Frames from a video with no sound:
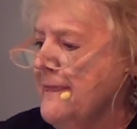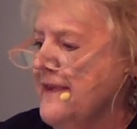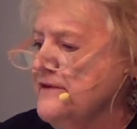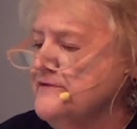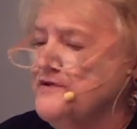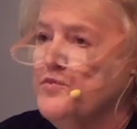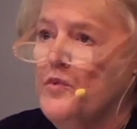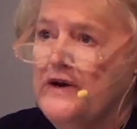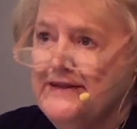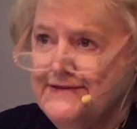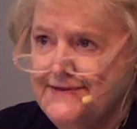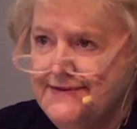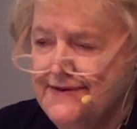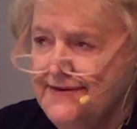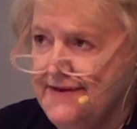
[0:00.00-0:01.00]
It was
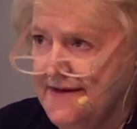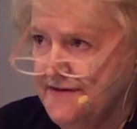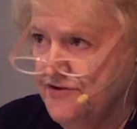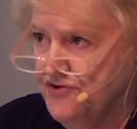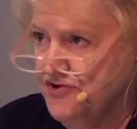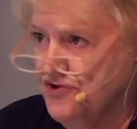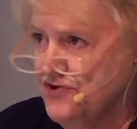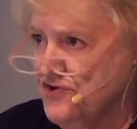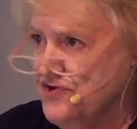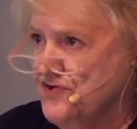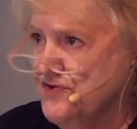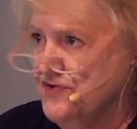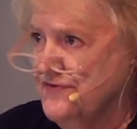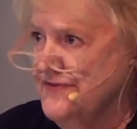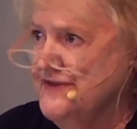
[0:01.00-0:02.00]
Wednesday night church
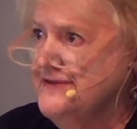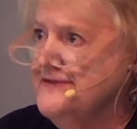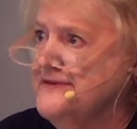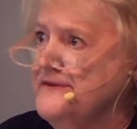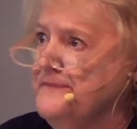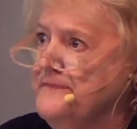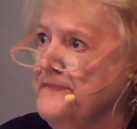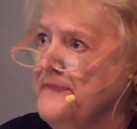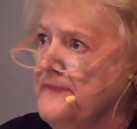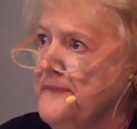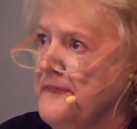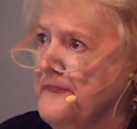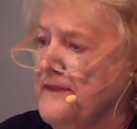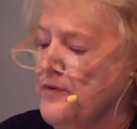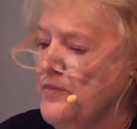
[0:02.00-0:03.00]
service,
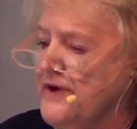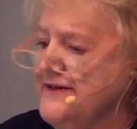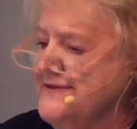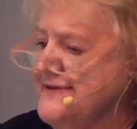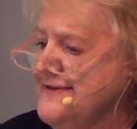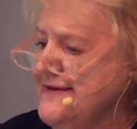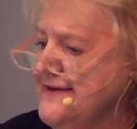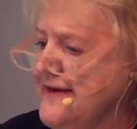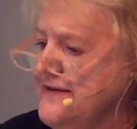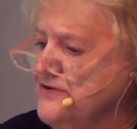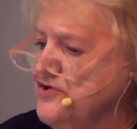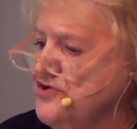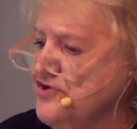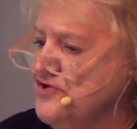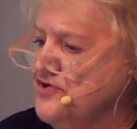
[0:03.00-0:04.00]

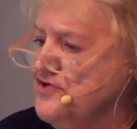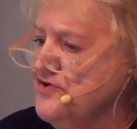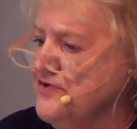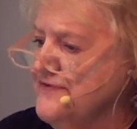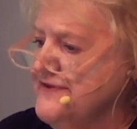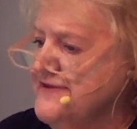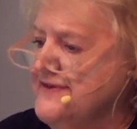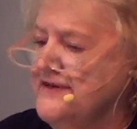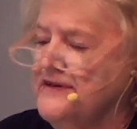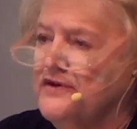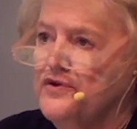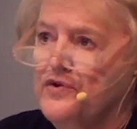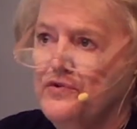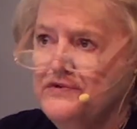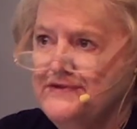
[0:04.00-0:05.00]
and
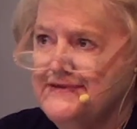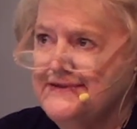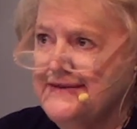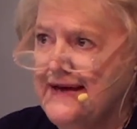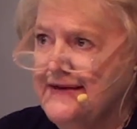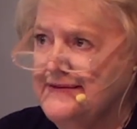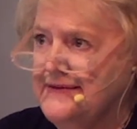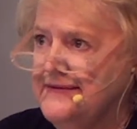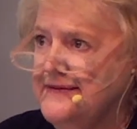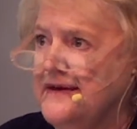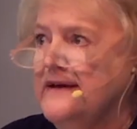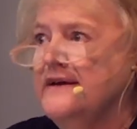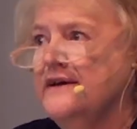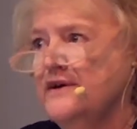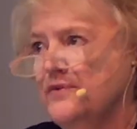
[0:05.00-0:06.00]
it coincided
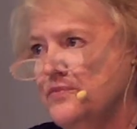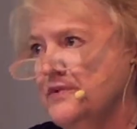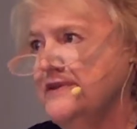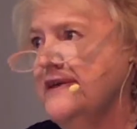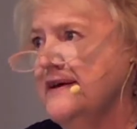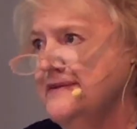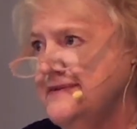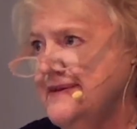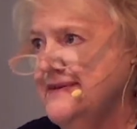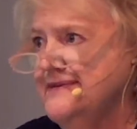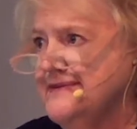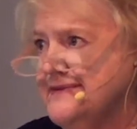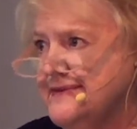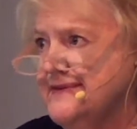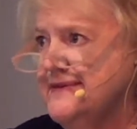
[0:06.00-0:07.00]
with
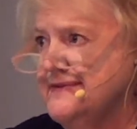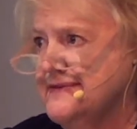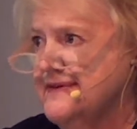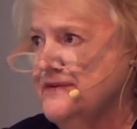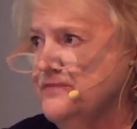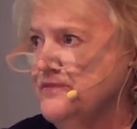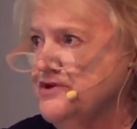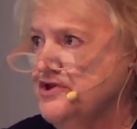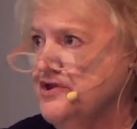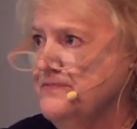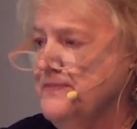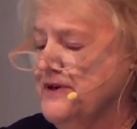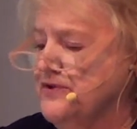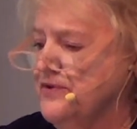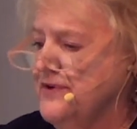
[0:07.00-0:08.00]
hunting season, which had
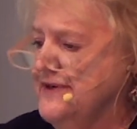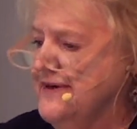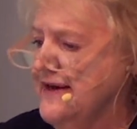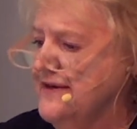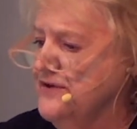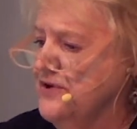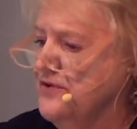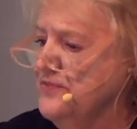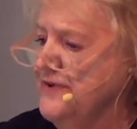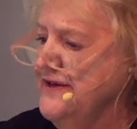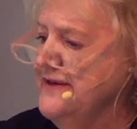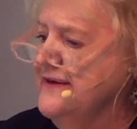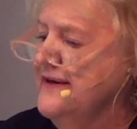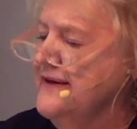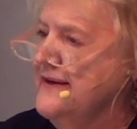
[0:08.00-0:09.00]
been going on all
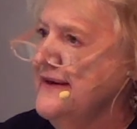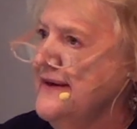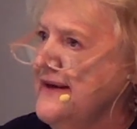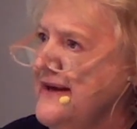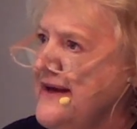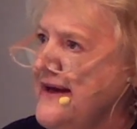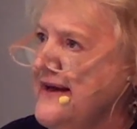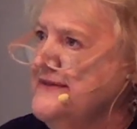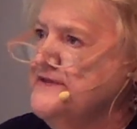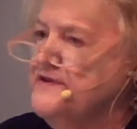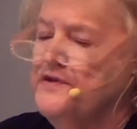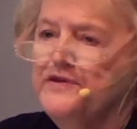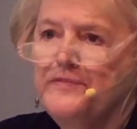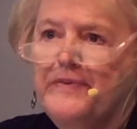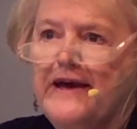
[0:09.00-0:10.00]
week. And
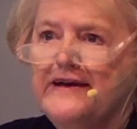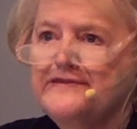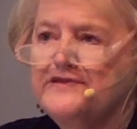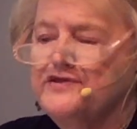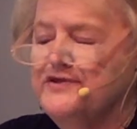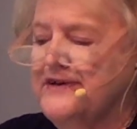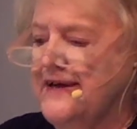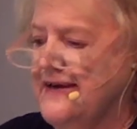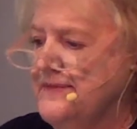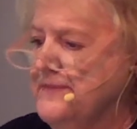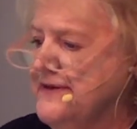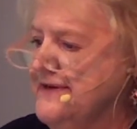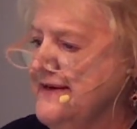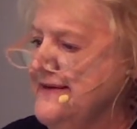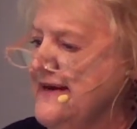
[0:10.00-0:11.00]
so the pastor came
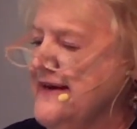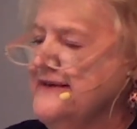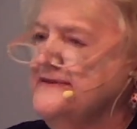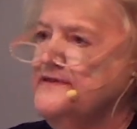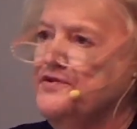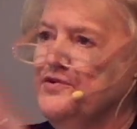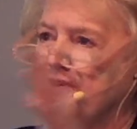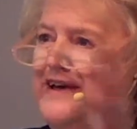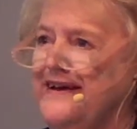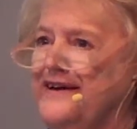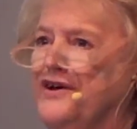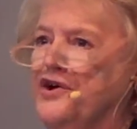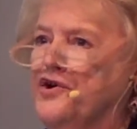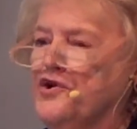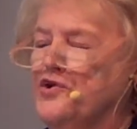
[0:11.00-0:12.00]
in and he asked,
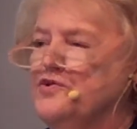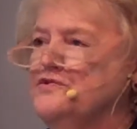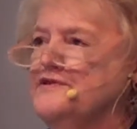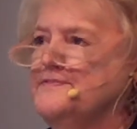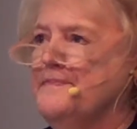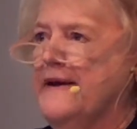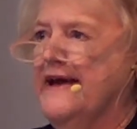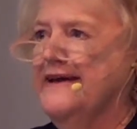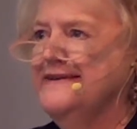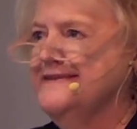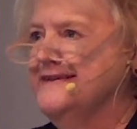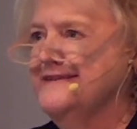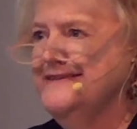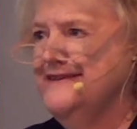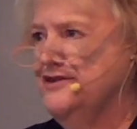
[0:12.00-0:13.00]
okay, who's bagged
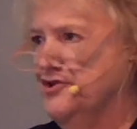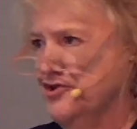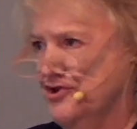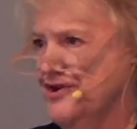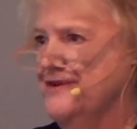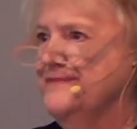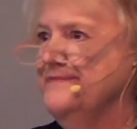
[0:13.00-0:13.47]
a deer?